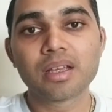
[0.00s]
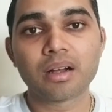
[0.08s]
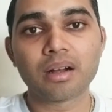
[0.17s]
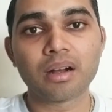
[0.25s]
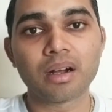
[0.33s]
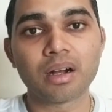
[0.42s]

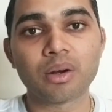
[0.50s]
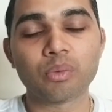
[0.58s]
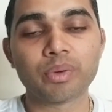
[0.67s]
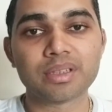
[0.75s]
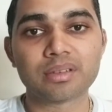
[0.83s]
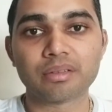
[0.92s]

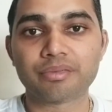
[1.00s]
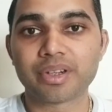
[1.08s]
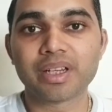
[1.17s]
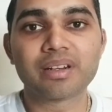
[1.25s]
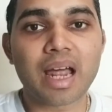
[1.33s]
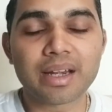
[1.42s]
with
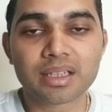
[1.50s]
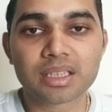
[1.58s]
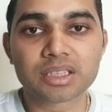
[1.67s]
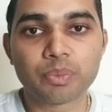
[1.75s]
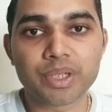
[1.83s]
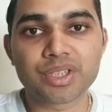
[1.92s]
free
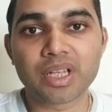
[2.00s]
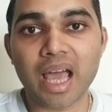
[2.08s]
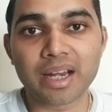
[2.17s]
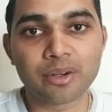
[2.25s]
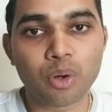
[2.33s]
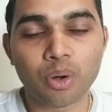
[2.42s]
radicals, which
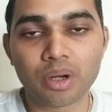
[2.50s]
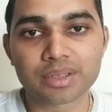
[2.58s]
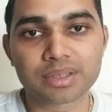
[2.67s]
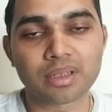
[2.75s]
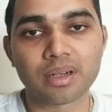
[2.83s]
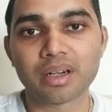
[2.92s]
can cause